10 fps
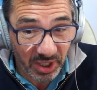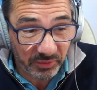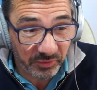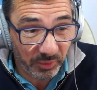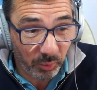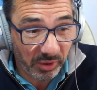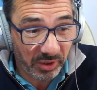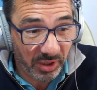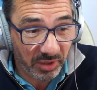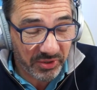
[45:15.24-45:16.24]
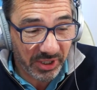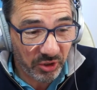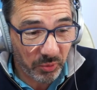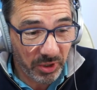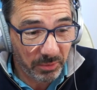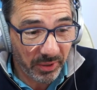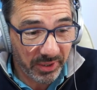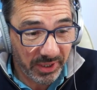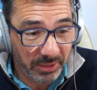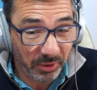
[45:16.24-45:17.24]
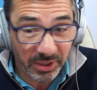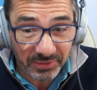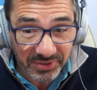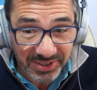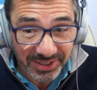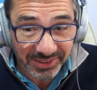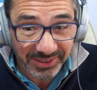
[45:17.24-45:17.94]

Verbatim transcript: cover for one and a half seconds when you buy the ebook, you never see it